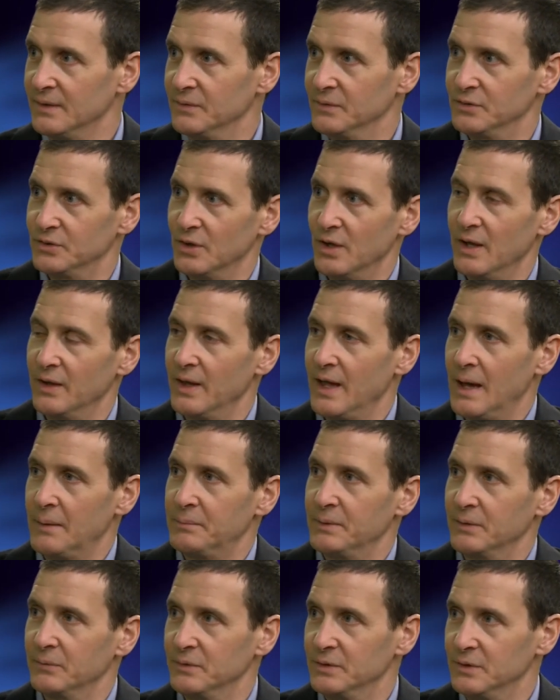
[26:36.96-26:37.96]
was it all
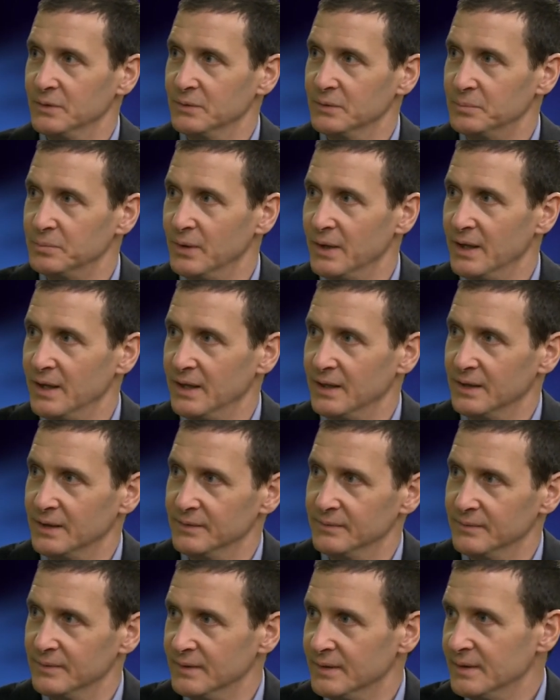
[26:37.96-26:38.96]
happening when you were playing,
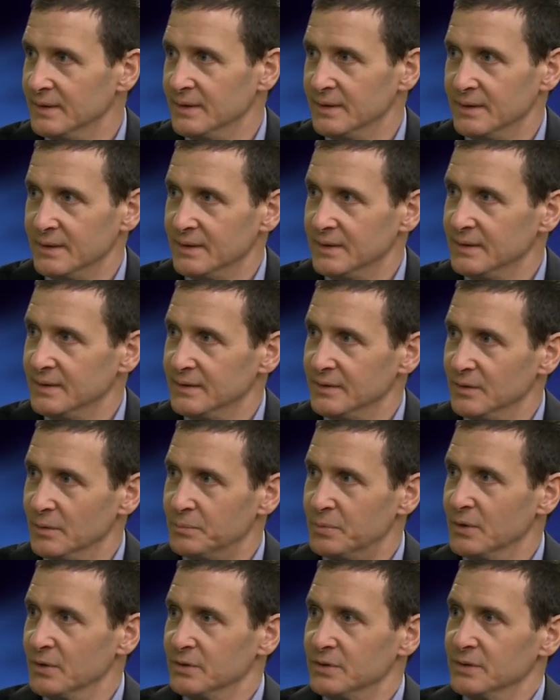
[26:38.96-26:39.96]
and your
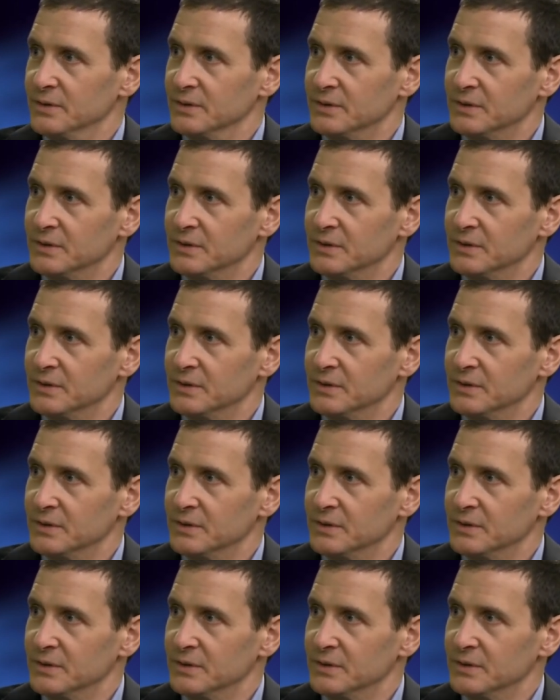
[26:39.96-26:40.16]
personal